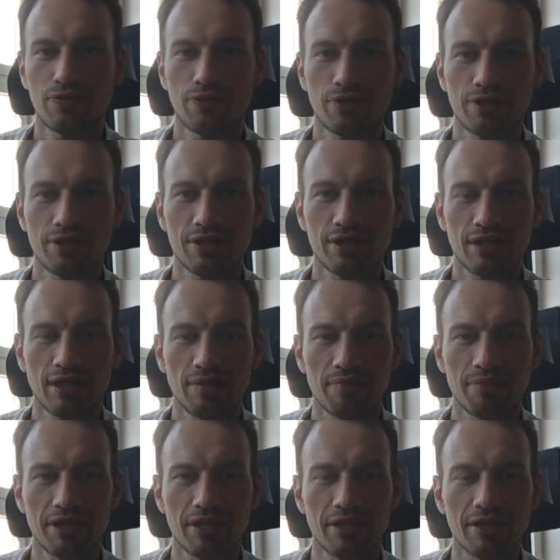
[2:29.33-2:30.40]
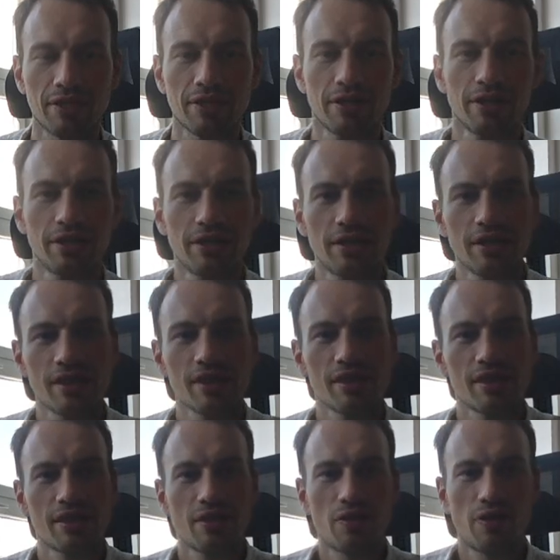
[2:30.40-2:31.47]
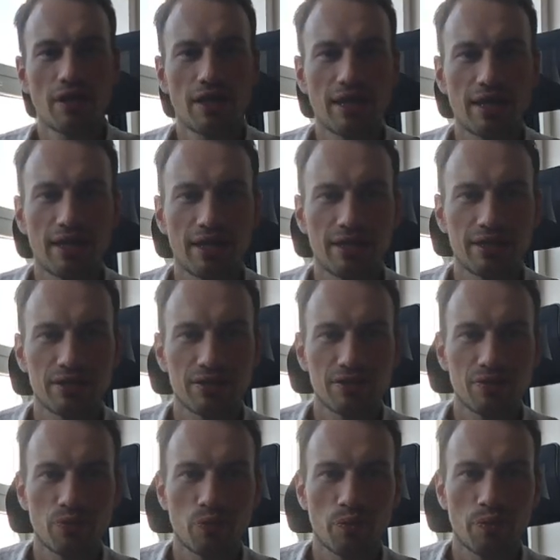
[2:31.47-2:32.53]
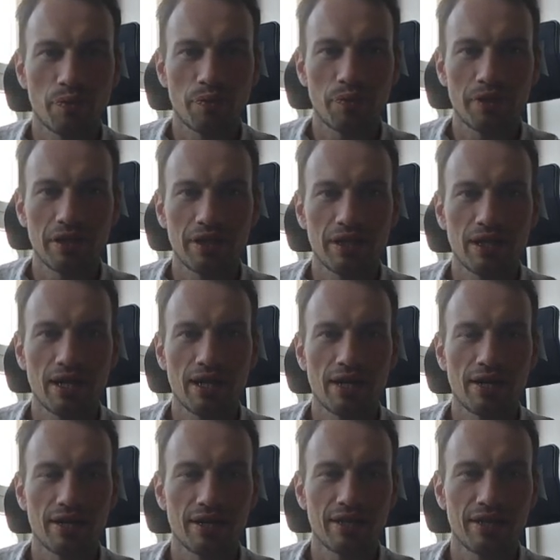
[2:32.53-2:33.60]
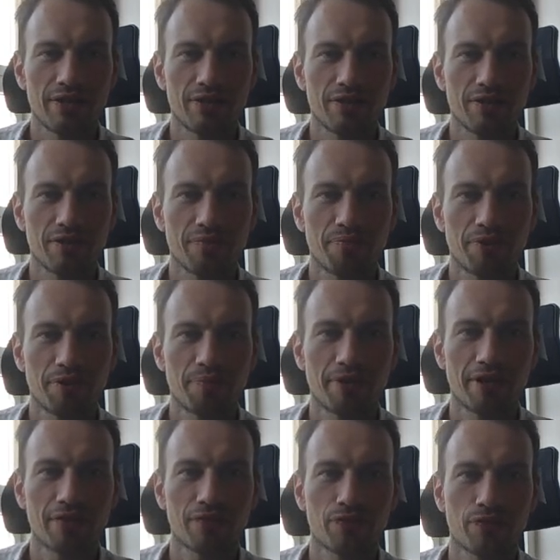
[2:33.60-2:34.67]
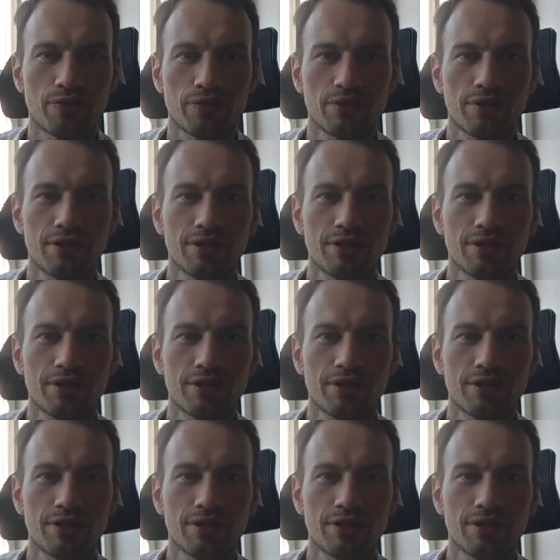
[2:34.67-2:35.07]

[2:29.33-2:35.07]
for the time being, and we are in prepared folder